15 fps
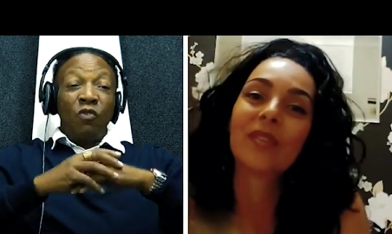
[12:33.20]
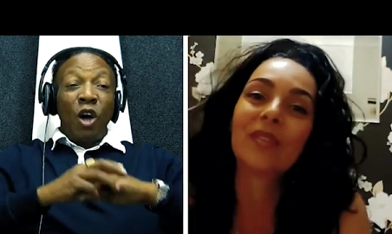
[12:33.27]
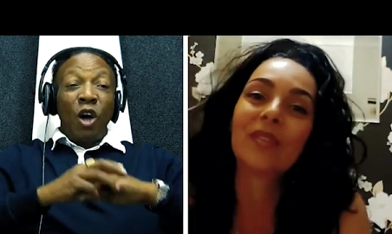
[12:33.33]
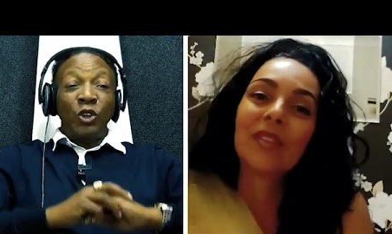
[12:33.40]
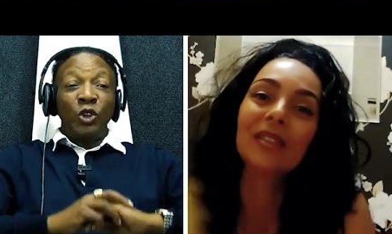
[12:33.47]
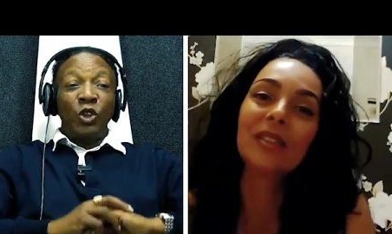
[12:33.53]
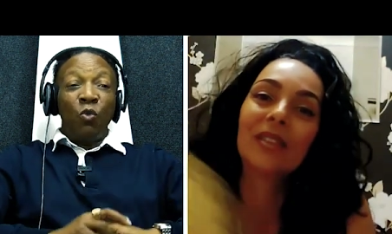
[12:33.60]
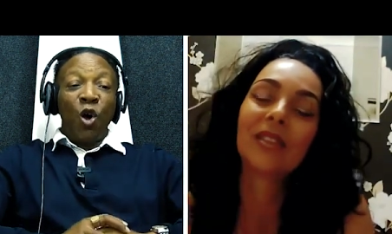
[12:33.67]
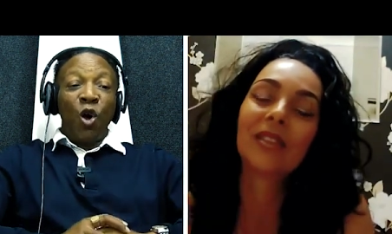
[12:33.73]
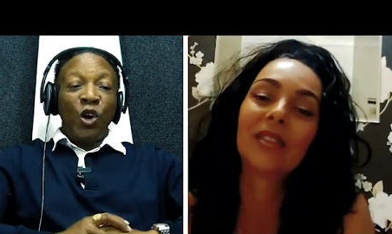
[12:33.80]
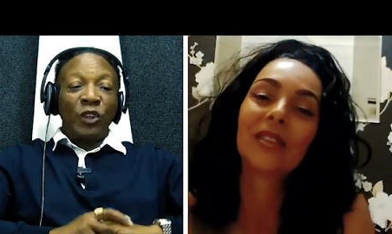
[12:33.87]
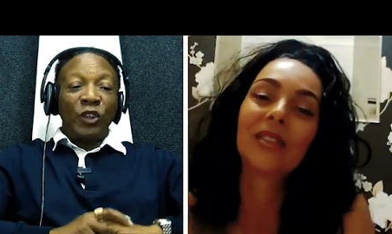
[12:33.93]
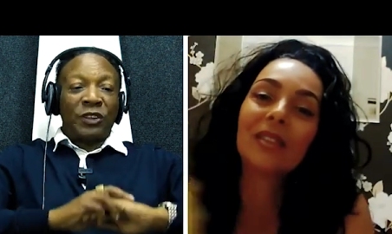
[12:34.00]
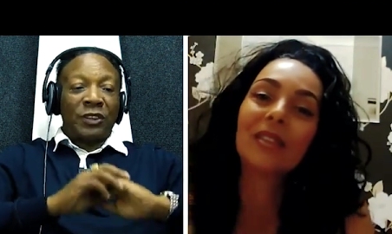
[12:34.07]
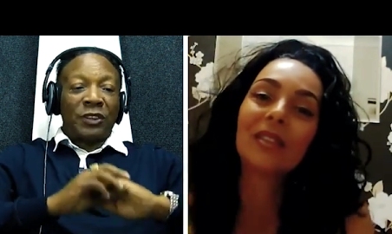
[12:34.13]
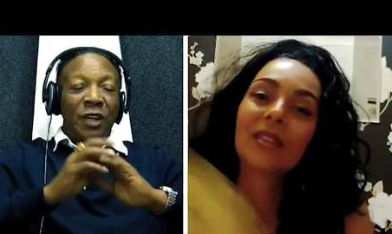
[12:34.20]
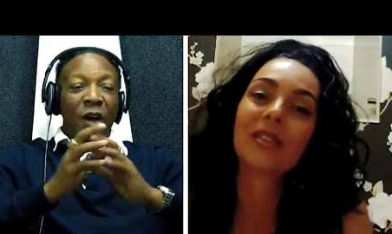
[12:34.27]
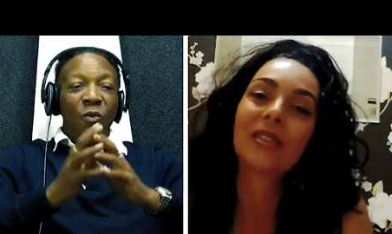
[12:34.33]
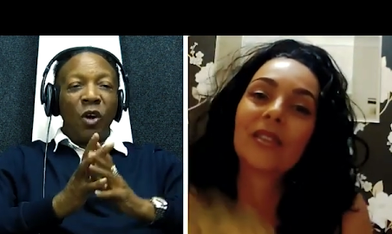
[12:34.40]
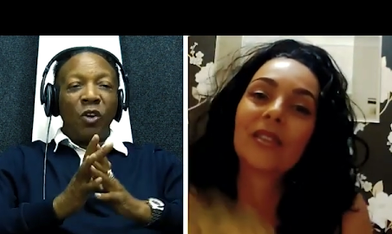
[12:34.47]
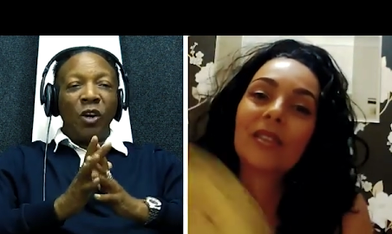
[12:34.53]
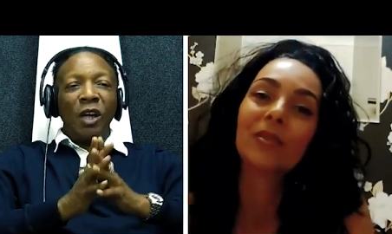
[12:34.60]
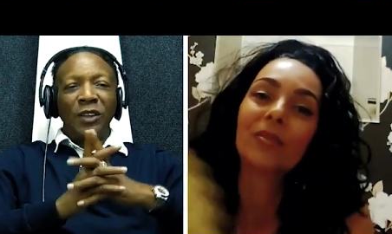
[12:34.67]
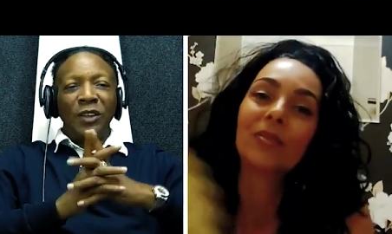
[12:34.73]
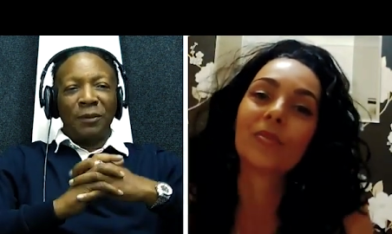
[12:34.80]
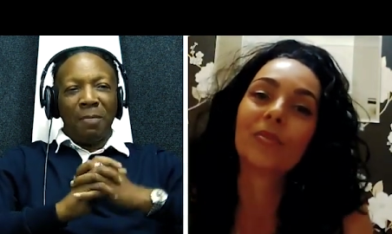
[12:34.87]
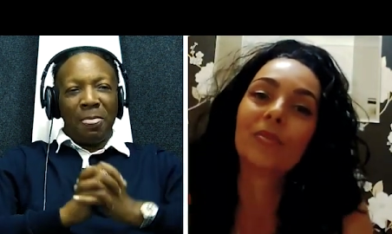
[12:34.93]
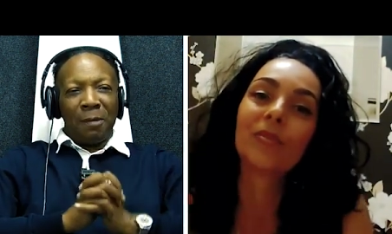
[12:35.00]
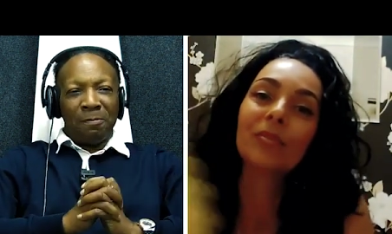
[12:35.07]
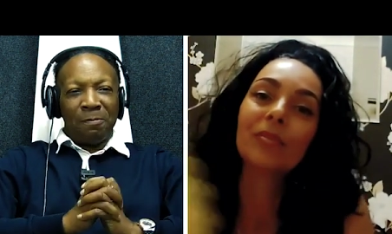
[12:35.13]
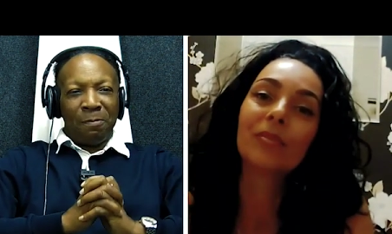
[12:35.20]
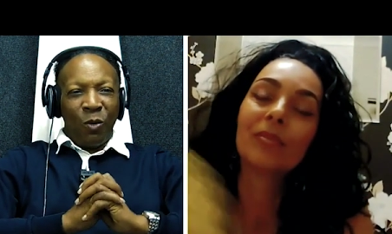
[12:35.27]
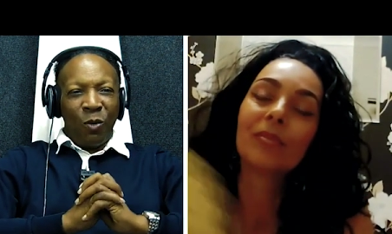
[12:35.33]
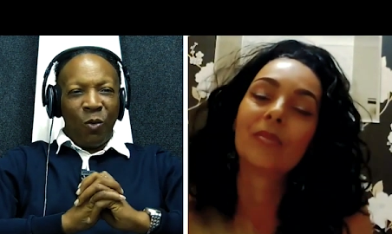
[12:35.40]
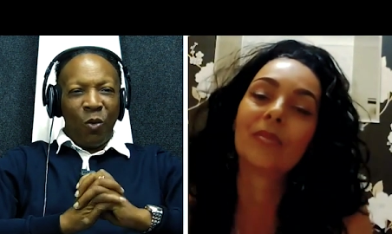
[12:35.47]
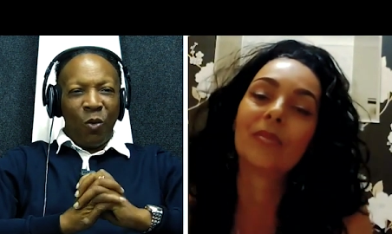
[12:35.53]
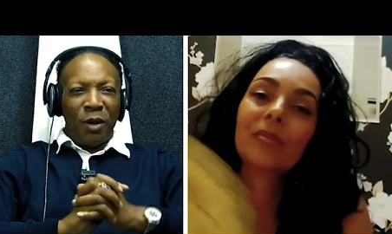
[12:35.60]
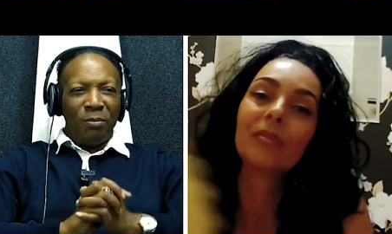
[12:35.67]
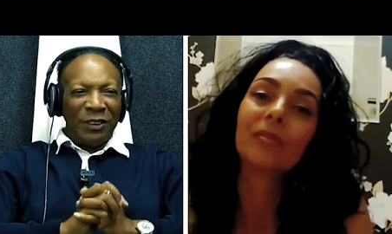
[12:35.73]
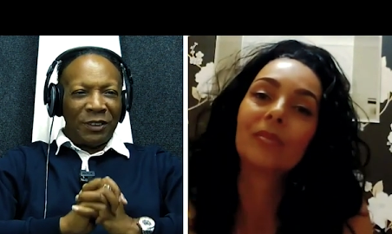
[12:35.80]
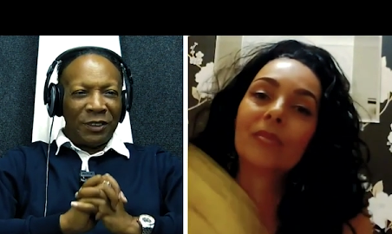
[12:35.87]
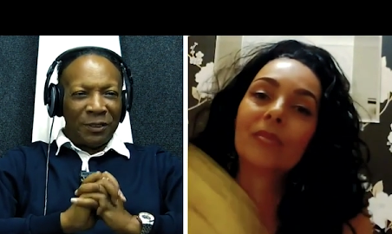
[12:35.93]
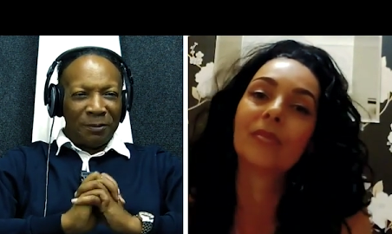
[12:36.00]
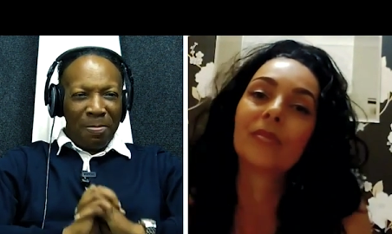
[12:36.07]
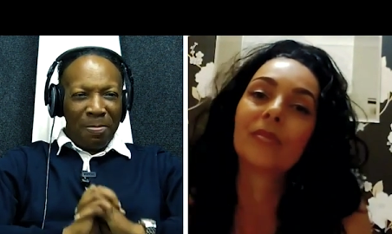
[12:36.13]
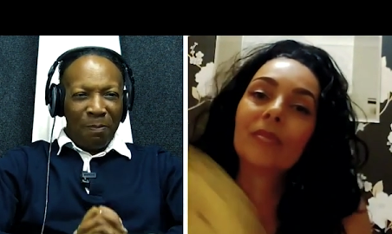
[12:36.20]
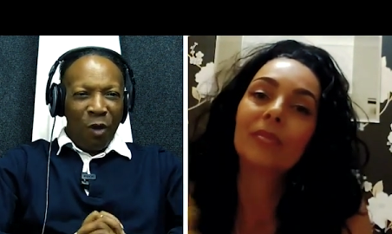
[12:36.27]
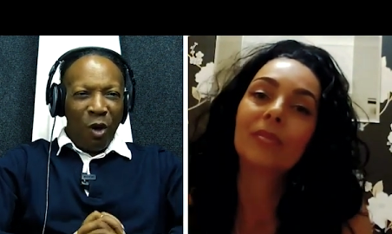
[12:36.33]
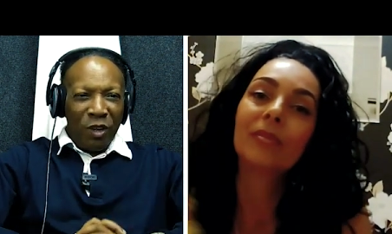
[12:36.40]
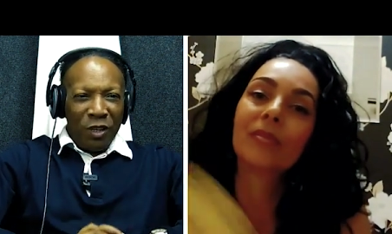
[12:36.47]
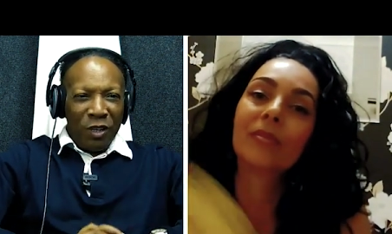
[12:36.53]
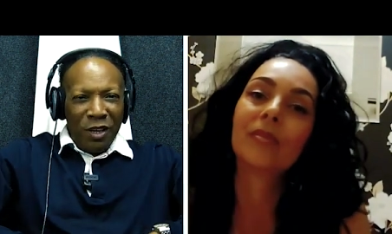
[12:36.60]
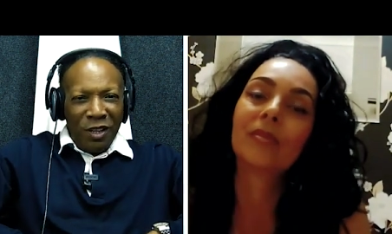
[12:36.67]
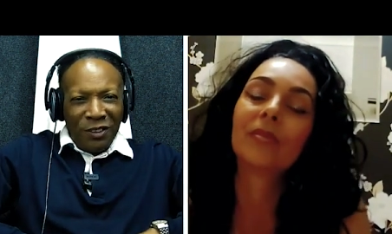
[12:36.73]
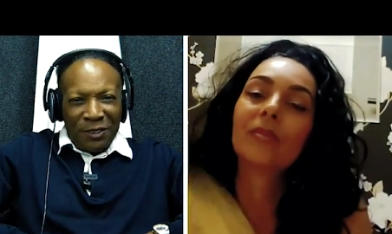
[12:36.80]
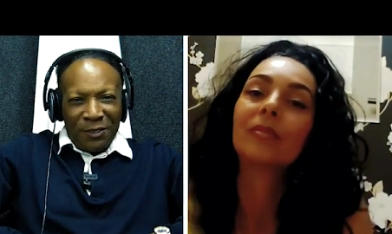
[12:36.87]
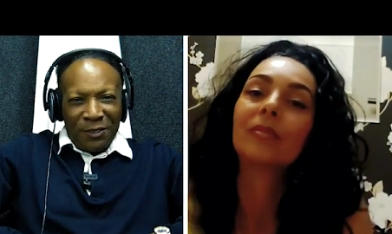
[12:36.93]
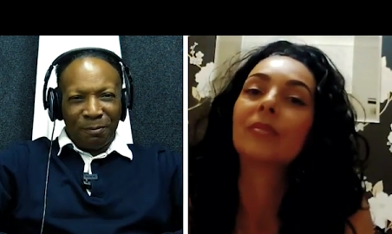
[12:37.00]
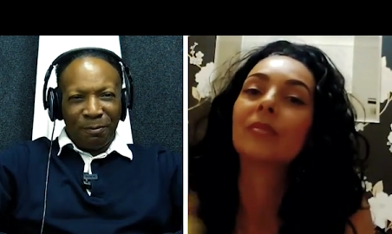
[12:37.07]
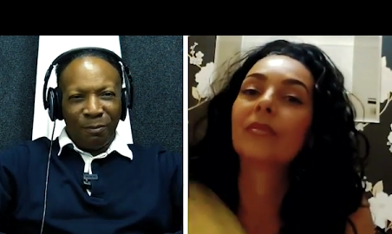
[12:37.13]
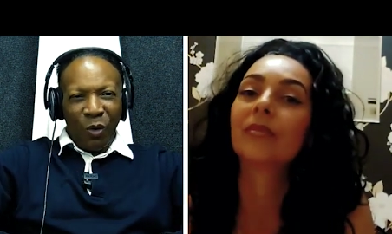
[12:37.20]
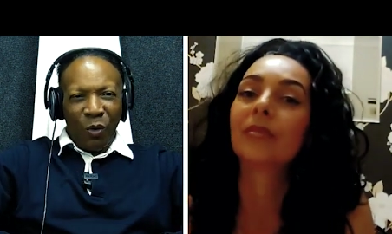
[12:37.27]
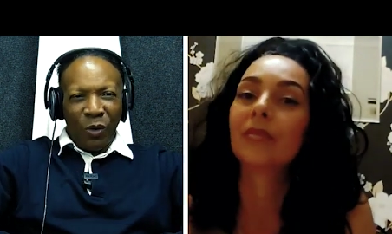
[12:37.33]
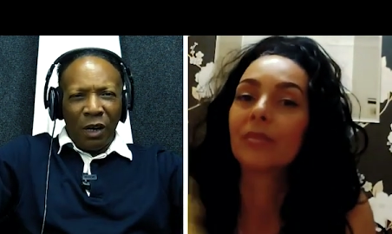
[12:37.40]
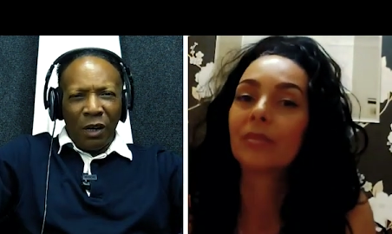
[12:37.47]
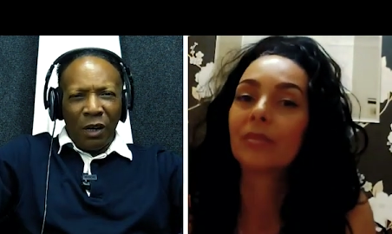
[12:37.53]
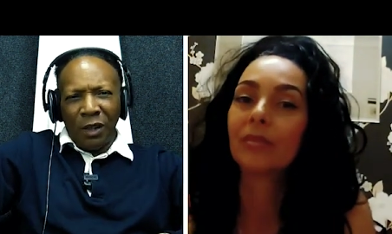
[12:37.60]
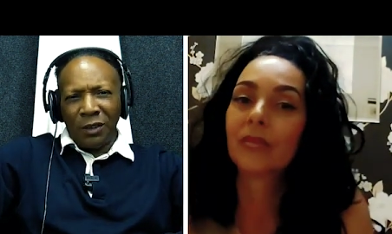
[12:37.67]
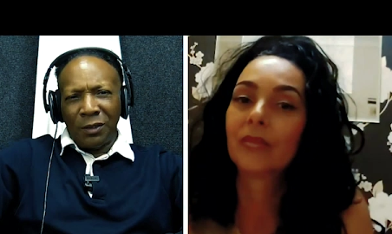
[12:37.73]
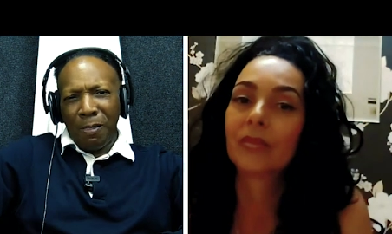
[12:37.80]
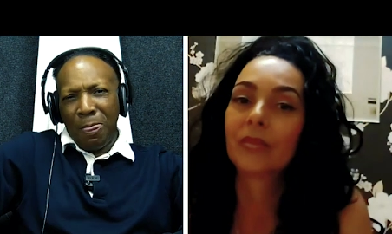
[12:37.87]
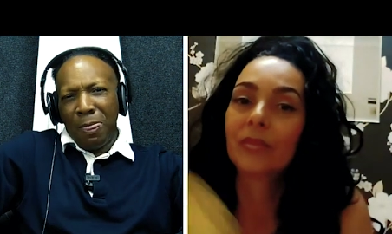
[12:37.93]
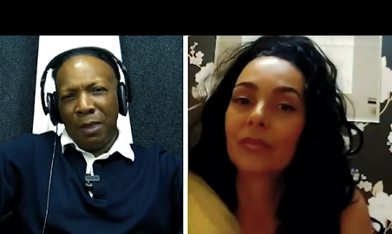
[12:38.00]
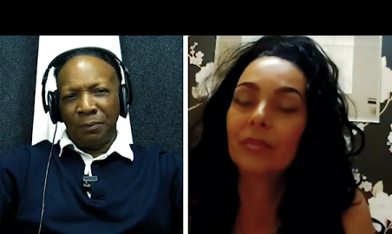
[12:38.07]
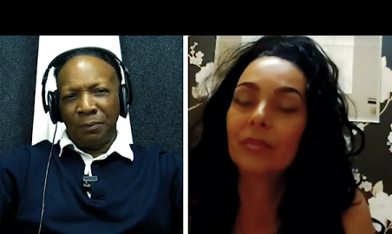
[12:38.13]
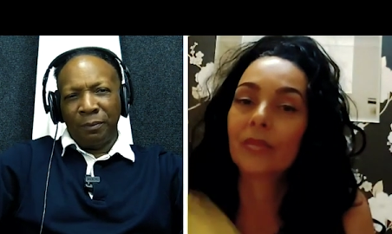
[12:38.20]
Speaker 1: You've also worked around London quite a bit over the years. What's that like?